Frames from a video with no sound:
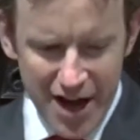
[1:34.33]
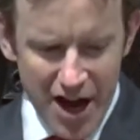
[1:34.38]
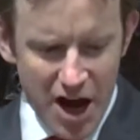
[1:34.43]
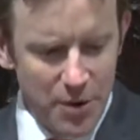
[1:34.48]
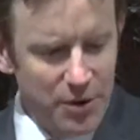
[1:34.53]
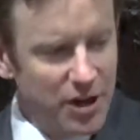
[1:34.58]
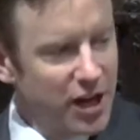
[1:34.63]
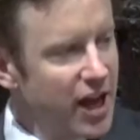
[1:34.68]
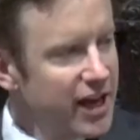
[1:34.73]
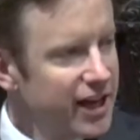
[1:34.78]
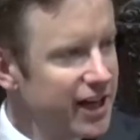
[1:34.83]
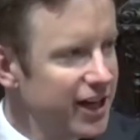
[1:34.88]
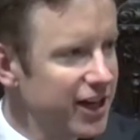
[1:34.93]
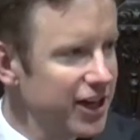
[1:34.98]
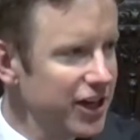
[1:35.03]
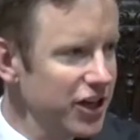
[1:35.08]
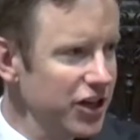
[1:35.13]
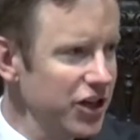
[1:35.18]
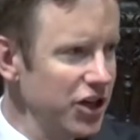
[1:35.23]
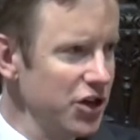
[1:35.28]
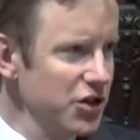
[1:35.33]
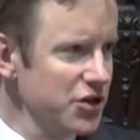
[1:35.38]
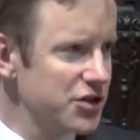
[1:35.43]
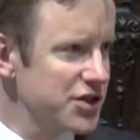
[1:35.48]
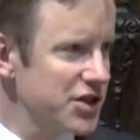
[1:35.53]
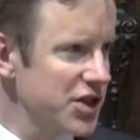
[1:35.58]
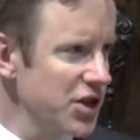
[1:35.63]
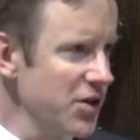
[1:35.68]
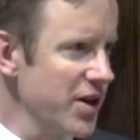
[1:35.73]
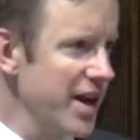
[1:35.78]
I would like you
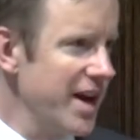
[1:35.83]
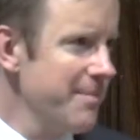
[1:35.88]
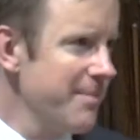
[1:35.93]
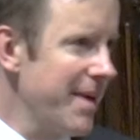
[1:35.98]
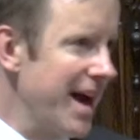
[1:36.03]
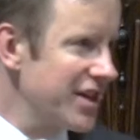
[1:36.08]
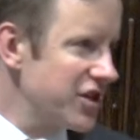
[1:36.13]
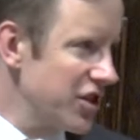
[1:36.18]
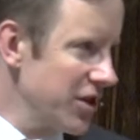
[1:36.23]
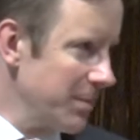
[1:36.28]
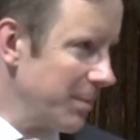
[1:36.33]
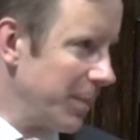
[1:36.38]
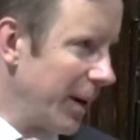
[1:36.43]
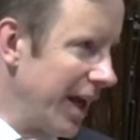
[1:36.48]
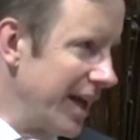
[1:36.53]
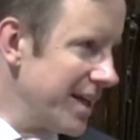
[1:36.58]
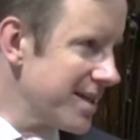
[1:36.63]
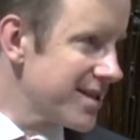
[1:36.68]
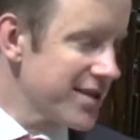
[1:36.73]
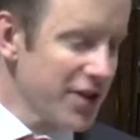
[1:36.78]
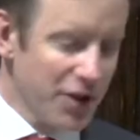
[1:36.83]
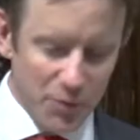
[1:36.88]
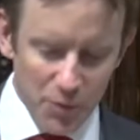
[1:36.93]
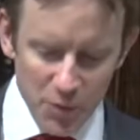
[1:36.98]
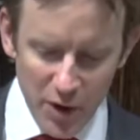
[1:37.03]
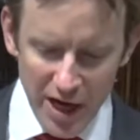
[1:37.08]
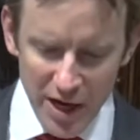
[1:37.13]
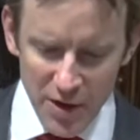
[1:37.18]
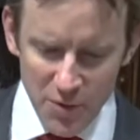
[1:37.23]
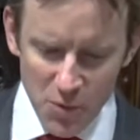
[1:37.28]
to imagine, please, that
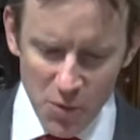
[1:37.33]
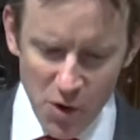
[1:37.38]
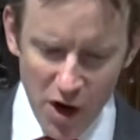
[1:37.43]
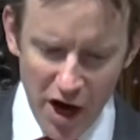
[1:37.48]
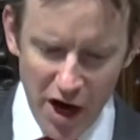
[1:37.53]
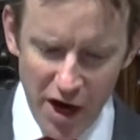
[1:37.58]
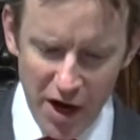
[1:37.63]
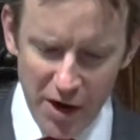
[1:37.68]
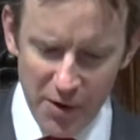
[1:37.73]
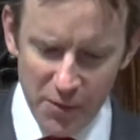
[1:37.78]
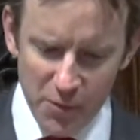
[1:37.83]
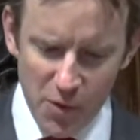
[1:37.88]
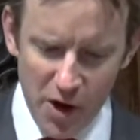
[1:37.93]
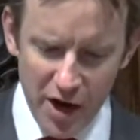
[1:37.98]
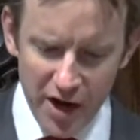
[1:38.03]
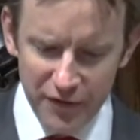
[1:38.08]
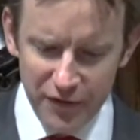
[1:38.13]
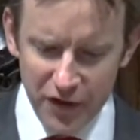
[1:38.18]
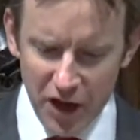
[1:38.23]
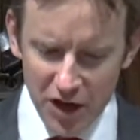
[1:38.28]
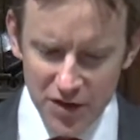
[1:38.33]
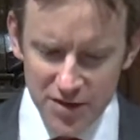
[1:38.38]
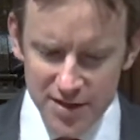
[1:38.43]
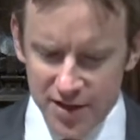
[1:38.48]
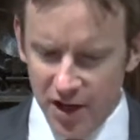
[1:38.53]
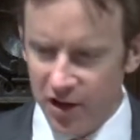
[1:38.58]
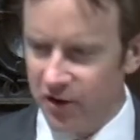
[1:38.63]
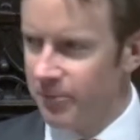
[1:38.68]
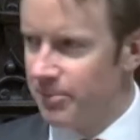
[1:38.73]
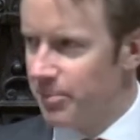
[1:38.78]
we were one of those
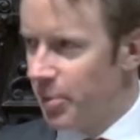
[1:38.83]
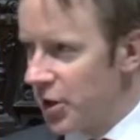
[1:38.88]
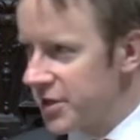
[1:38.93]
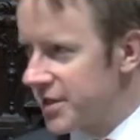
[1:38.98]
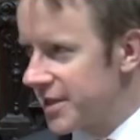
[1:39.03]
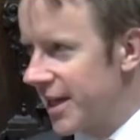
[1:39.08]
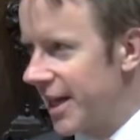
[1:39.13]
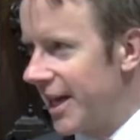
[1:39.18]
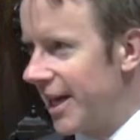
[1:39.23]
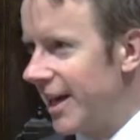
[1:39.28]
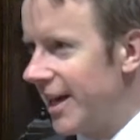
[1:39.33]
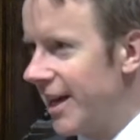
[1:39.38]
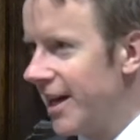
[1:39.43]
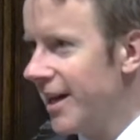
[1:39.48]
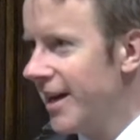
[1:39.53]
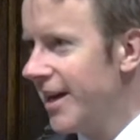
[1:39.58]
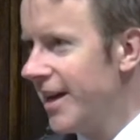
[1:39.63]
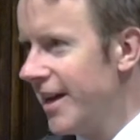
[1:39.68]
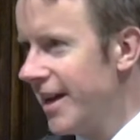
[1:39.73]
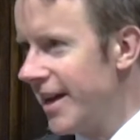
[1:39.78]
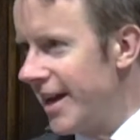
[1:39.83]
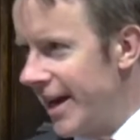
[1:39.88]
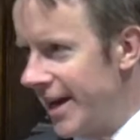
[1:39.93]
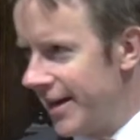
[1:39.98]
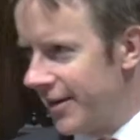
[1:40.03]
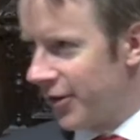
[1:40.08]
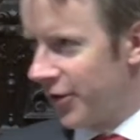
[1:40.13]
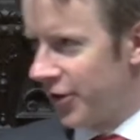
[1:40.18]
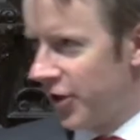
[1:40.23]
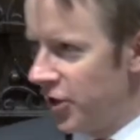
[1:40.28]
sort of bossy,
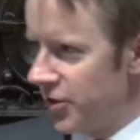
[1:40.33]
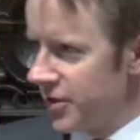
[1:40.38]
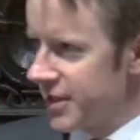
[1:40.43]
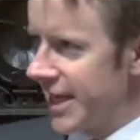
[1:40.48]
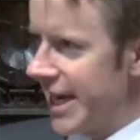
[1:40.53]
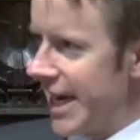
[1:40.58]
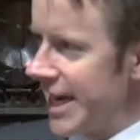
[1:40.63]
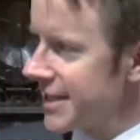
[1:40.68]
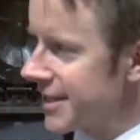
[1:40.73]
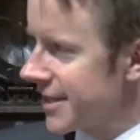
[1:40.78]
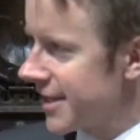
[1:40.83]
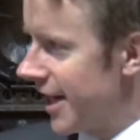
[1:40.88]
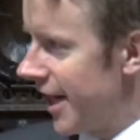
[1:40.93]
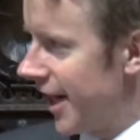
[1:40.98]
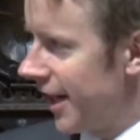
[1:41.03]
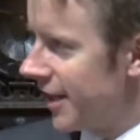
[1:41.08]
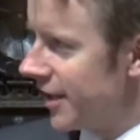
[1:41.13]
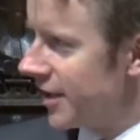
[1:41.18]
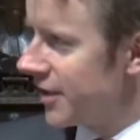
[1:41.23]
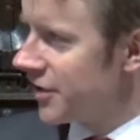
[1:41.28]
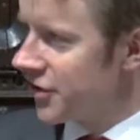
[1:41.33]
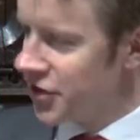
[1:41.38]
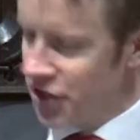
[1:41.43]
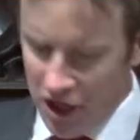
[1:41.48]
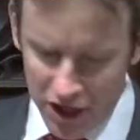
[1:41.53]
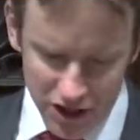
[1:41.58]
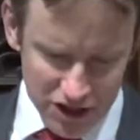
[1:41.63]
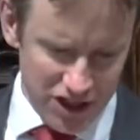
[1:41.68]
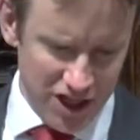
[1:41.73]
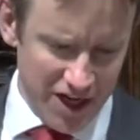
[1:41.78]
enthusiastic
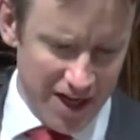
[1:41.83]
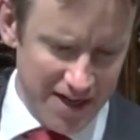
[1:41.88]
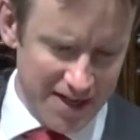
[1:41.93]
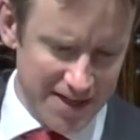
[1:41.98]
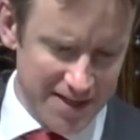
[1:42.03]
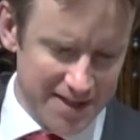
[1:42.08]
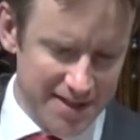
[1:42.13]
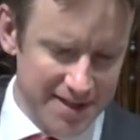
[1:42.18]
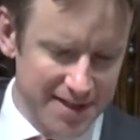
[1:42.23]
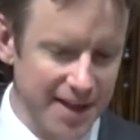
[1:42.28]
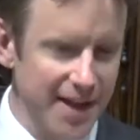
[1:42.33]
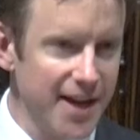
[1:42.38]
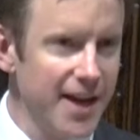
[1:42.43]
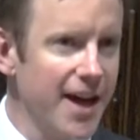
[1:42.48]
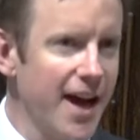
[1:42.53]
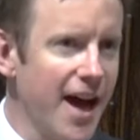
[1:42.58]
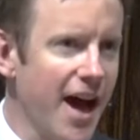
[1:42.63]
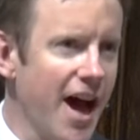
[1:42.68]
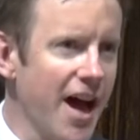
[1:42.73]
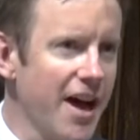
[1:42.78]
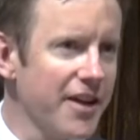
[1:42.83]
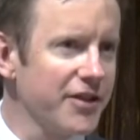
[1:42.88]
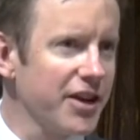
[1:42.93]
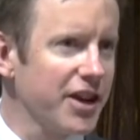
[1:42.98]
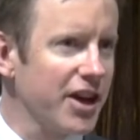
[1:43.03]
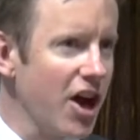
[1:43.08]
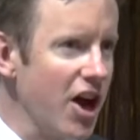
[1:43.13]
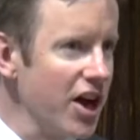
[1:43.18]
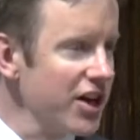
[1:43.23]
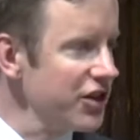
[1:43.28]
churches, uh,
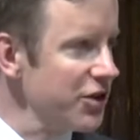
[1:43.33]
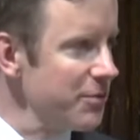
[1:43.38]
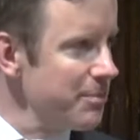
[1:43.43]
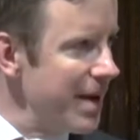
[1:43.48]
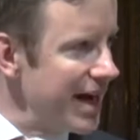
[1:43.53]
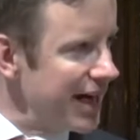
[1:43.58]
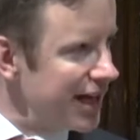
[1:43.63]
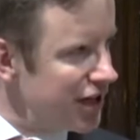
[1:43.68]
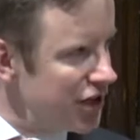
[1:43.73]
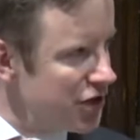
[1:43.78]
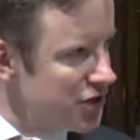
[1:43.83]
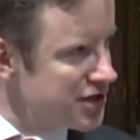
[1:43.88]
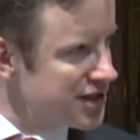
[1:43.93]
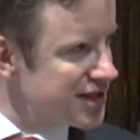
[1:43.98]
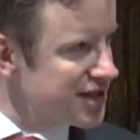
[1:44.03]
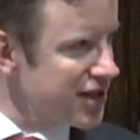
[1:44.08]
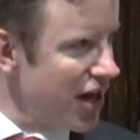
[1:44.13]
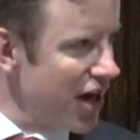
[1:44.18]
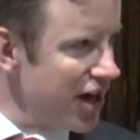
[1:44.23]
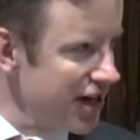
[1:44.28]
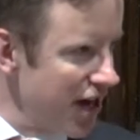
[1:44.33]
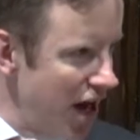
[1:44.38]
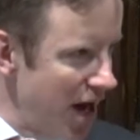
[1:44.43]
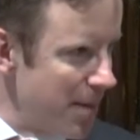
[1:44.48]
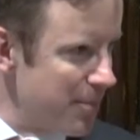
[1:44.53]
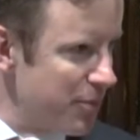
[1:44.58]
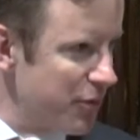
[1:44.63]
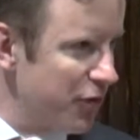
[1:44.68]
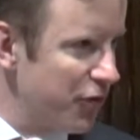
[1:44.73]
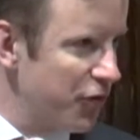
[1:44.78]
the kind that make you sign
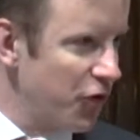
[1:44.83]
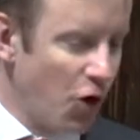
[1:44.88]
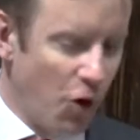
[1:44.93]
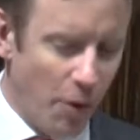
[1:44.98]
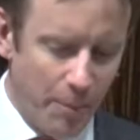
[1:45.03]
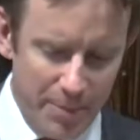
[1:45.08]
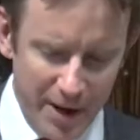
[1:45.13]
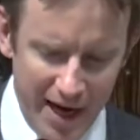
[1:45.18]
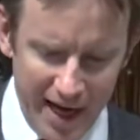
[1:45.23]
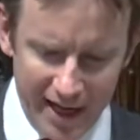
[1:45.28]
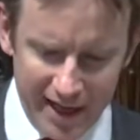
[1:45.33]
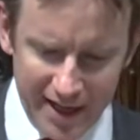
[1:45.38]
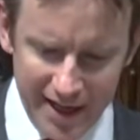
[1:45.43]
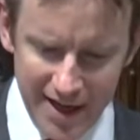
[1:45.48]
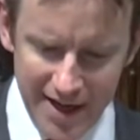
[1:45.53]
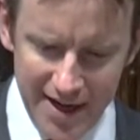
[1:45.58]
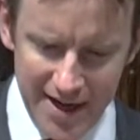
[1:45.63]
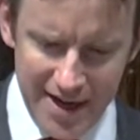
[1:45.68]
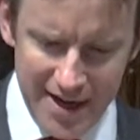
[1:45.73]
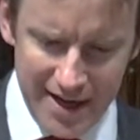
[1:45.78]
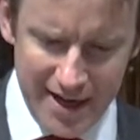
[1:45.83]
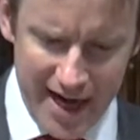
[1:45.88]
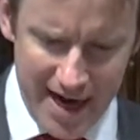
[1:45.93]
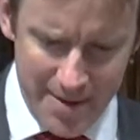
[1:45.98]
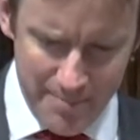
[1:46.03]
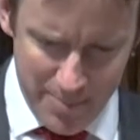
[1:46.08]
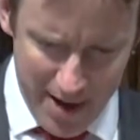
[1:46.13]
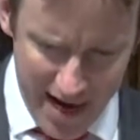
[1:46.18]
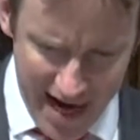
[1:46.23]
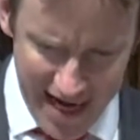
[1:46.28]
up for big
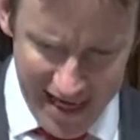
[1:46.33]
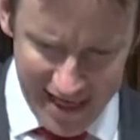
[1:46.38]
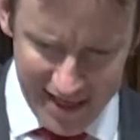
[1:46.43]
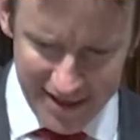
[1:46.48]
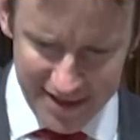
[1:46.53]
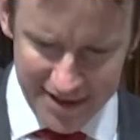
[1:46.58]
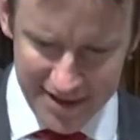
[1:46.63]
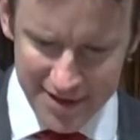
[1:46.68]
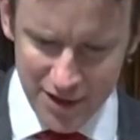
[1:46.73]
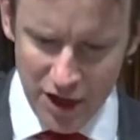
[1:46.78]
campaigns.